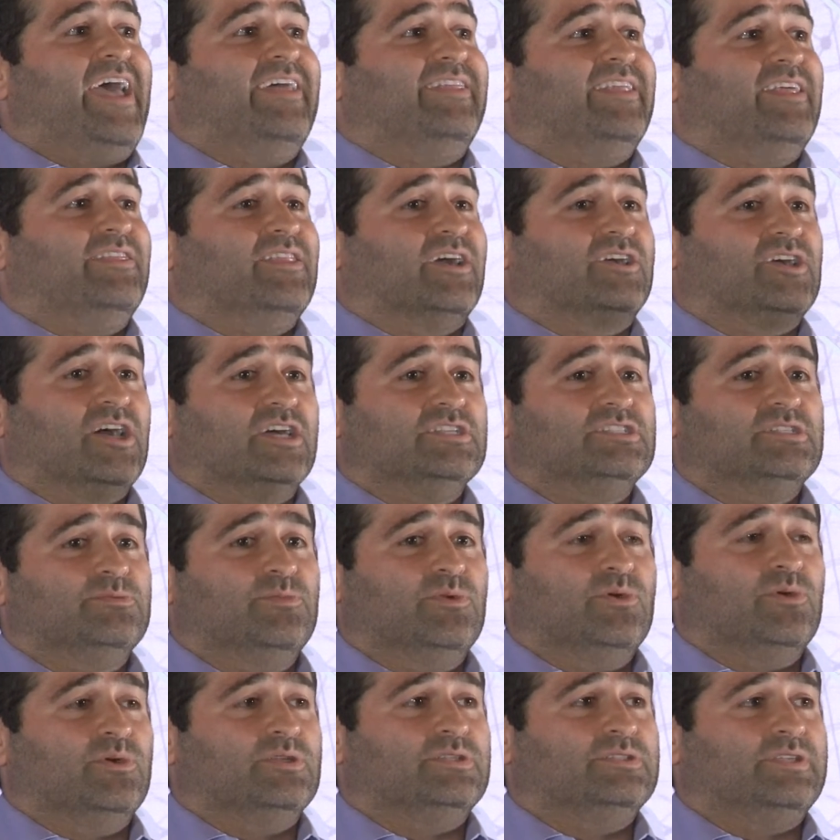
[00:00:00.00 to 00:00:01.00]
And then the
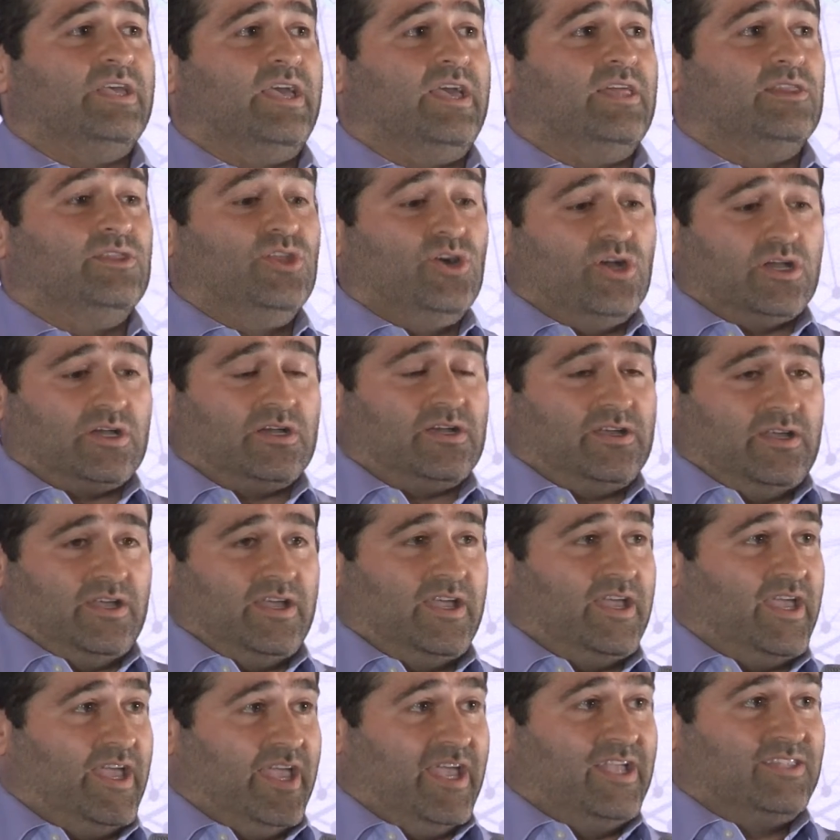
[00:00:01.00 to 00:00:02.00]
customer would say, look,
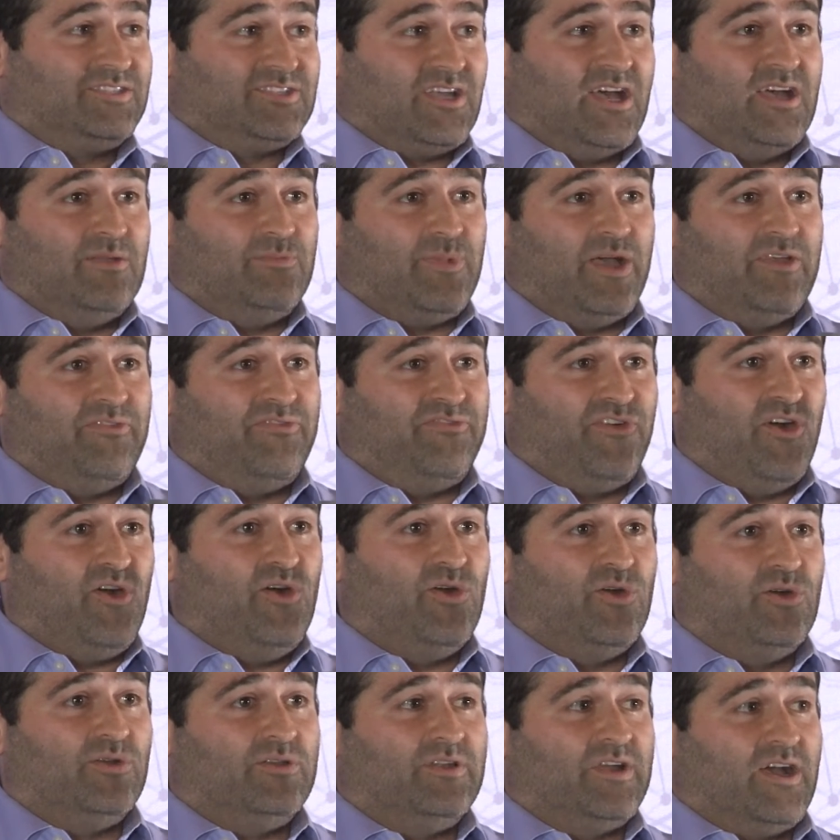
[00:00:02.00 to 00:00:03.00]
it's on my
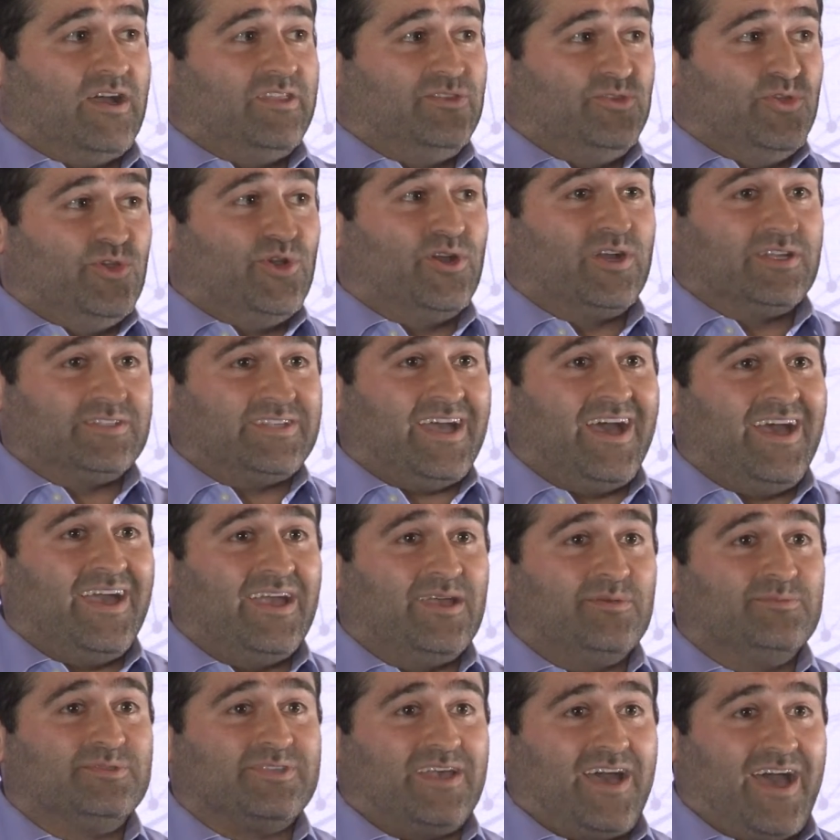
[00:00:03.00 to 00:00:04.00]
phone, New York
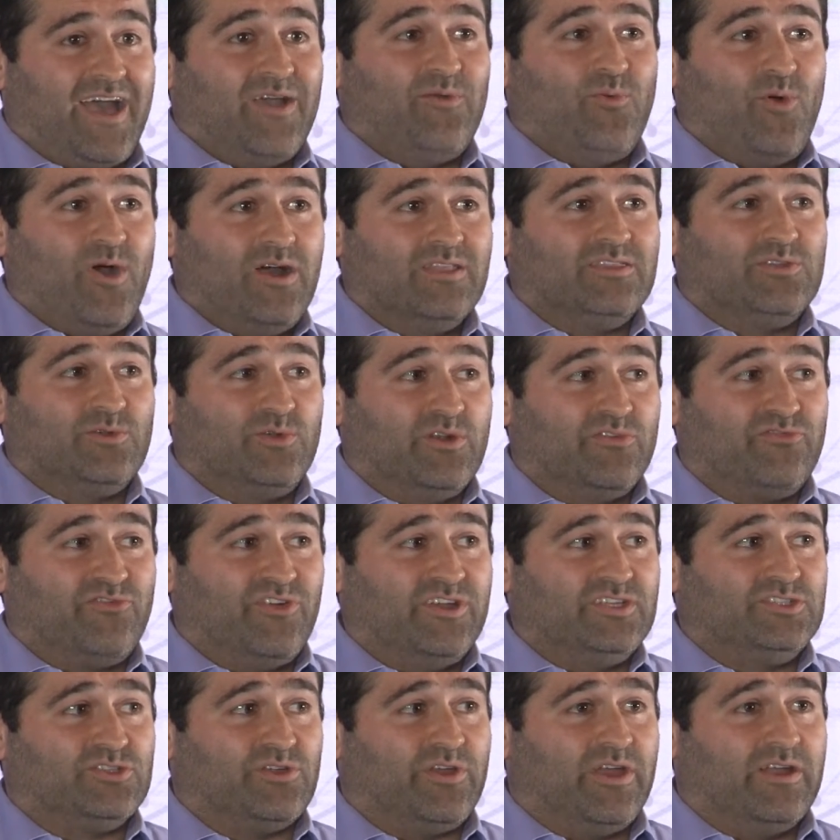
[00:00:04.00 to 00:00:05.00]
Times, I want the
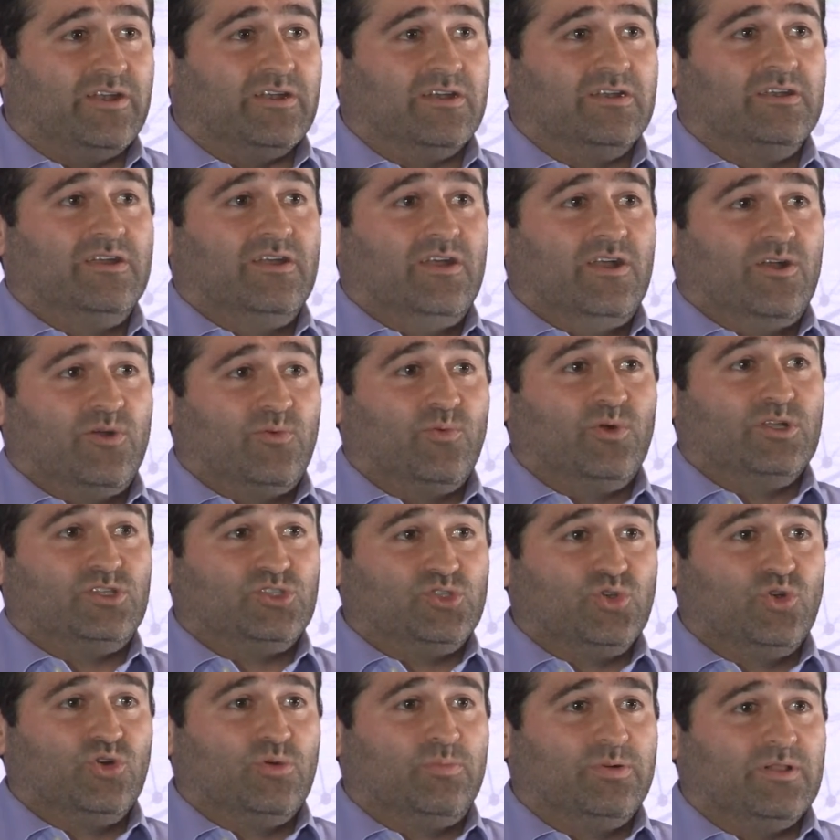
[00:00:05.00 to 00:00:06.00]
refrigerator
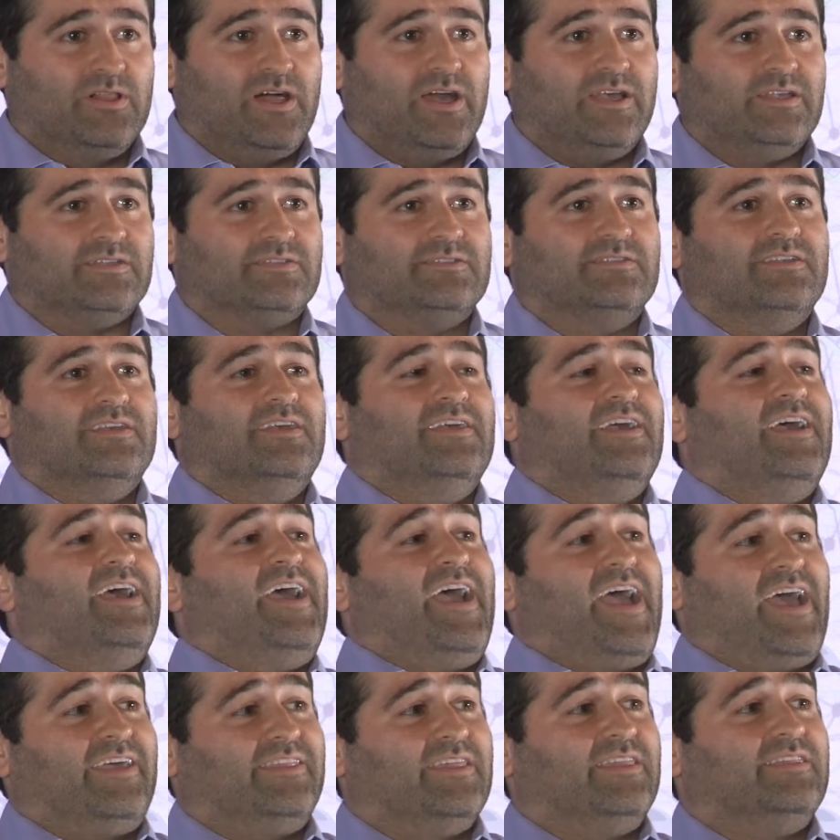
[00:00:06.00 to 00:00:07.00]
with chewable ice.
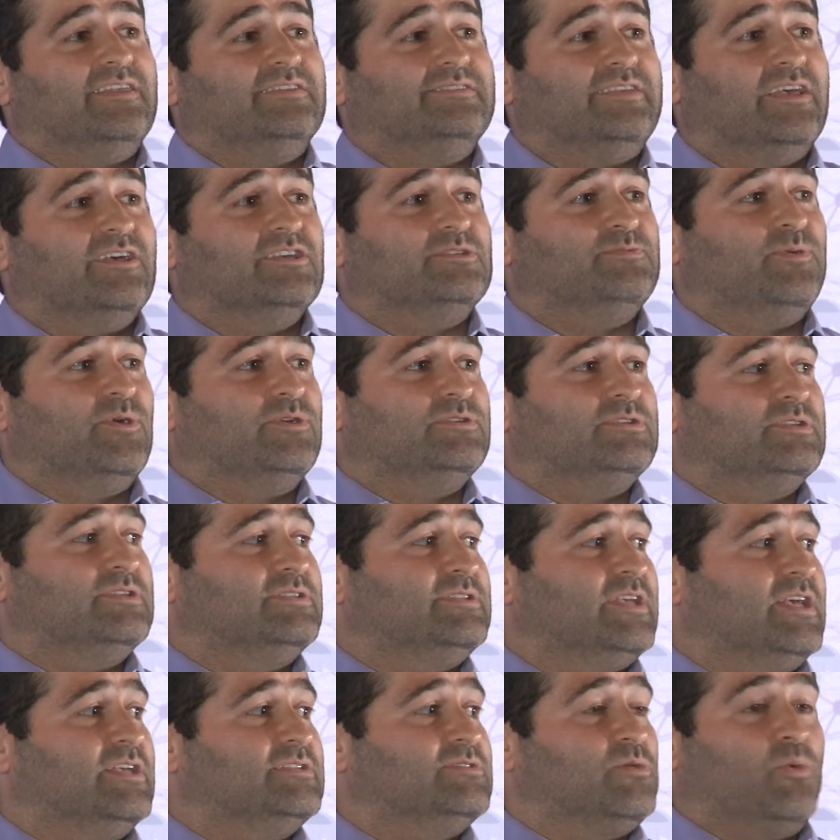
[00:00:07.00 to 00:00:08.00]
And then the
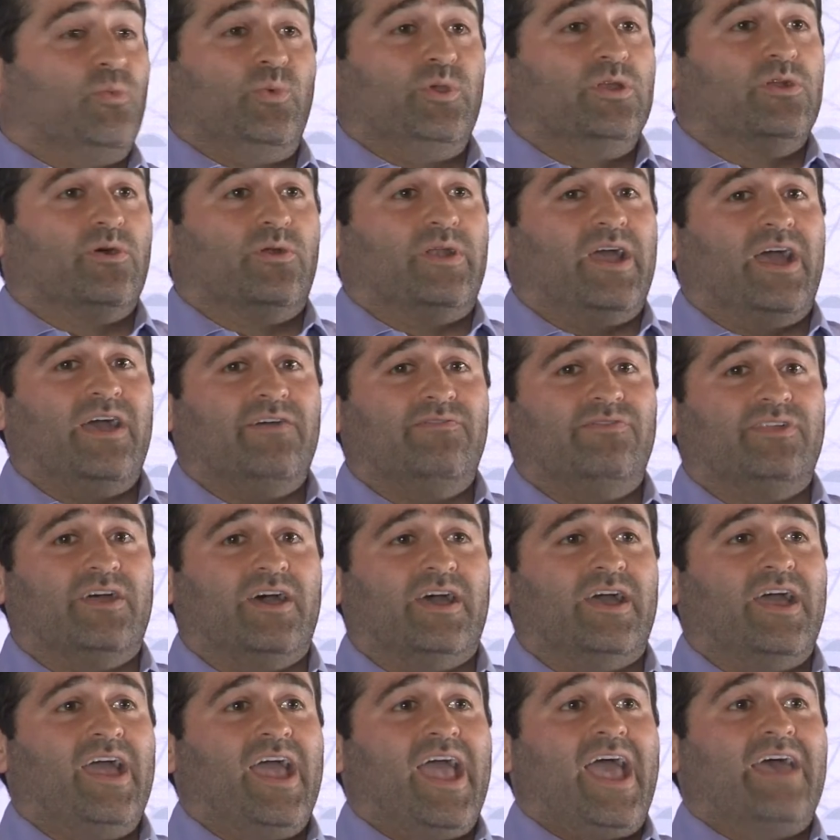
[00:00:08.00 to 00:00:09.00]
salesperson says, we don't have
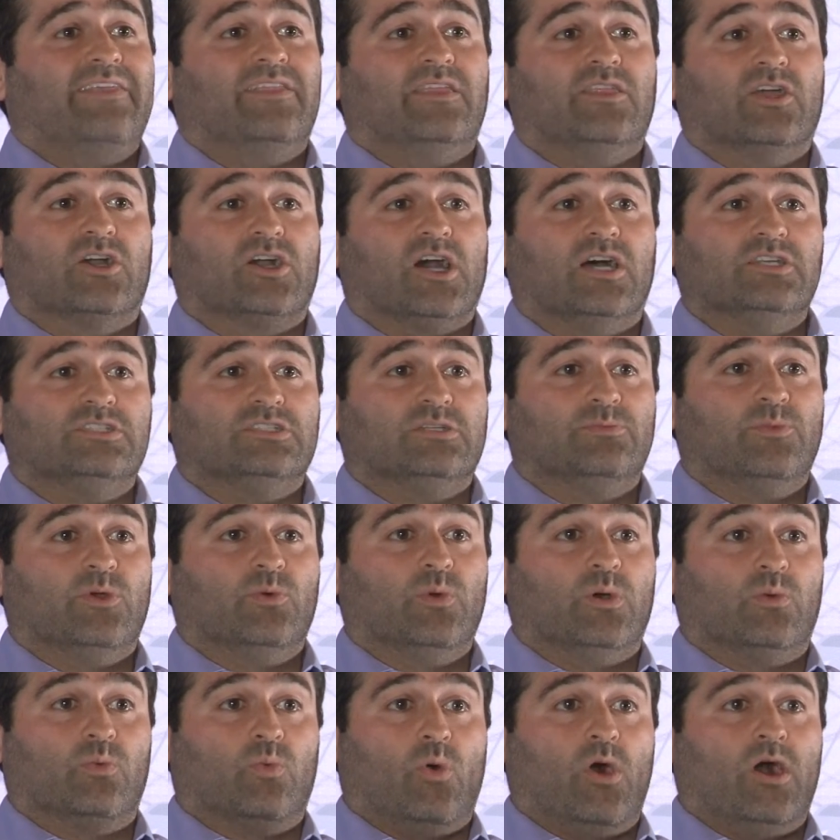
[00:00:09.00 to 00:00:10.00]
that. And then the
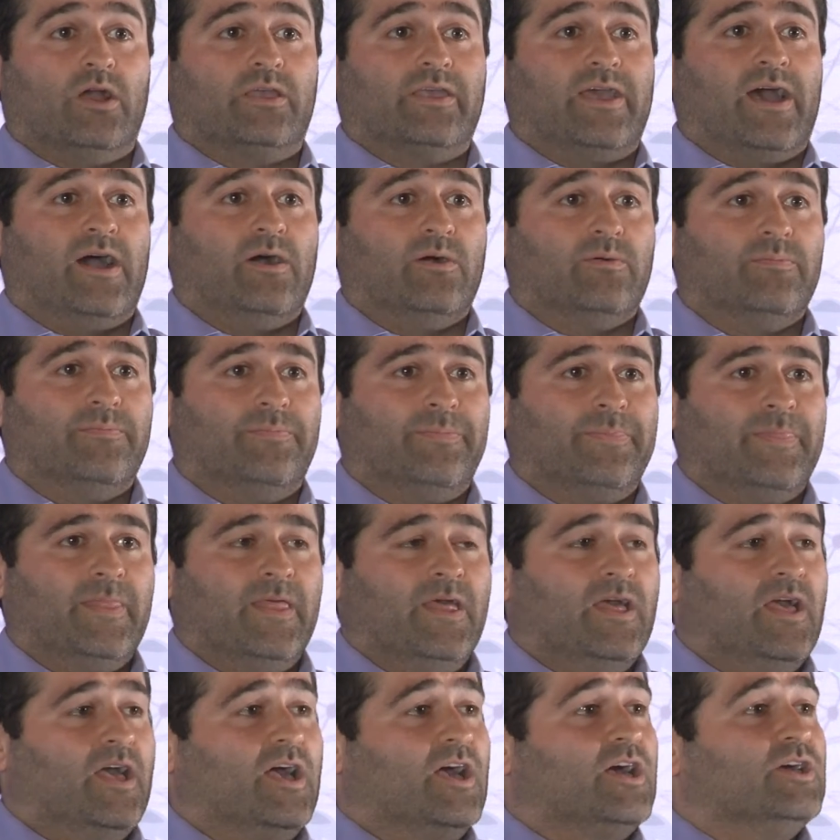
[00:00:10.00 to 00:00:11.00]
customer would walk out.
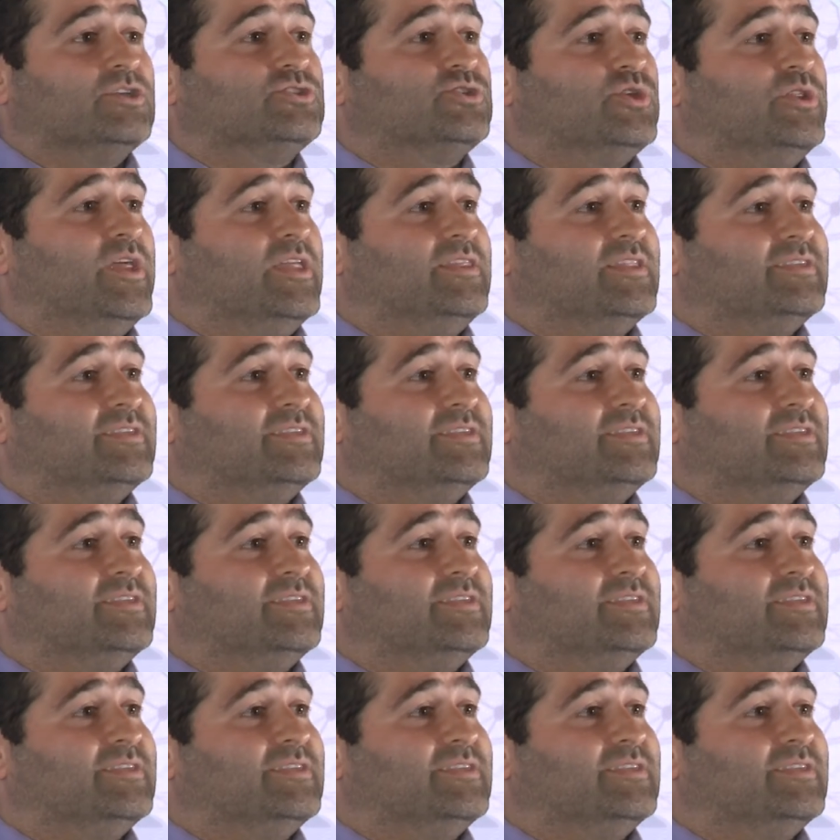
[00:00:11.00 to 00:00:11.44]
So